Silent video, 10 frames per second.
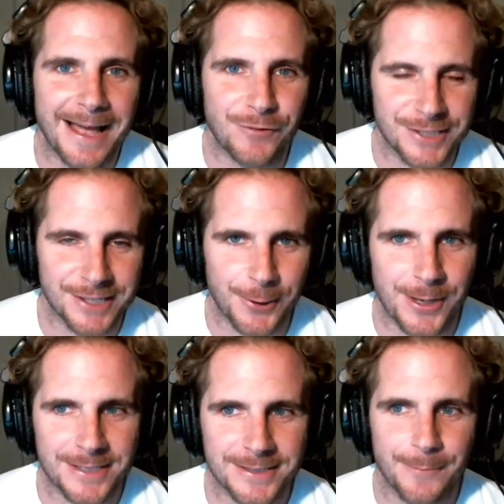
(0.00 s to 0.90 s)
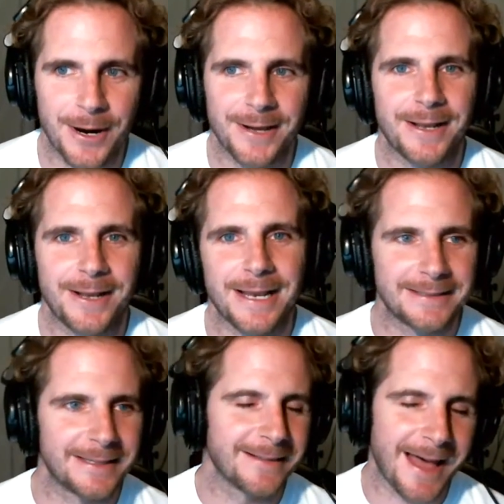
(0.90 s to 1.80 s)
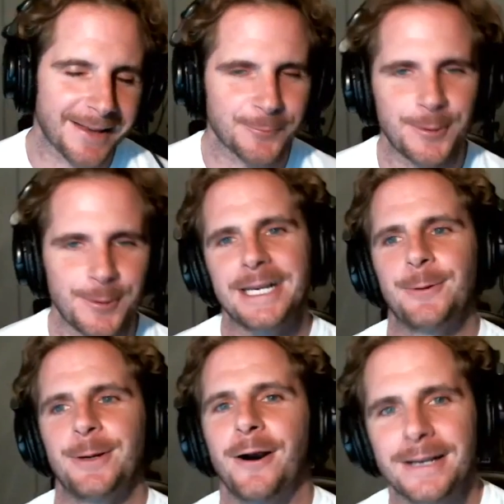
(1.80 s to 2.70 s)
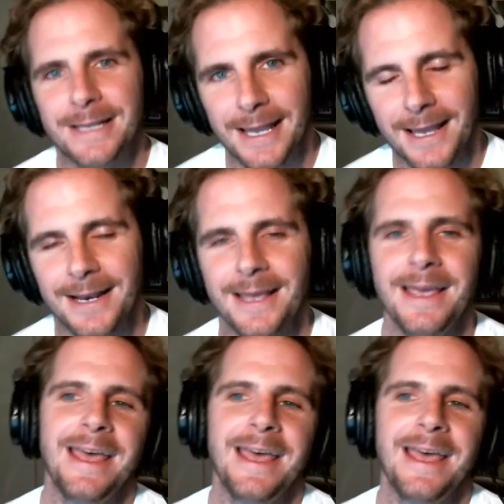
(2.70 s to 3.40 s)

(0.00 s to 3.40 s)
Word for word: every single wednesday but you know, i did last week here we are again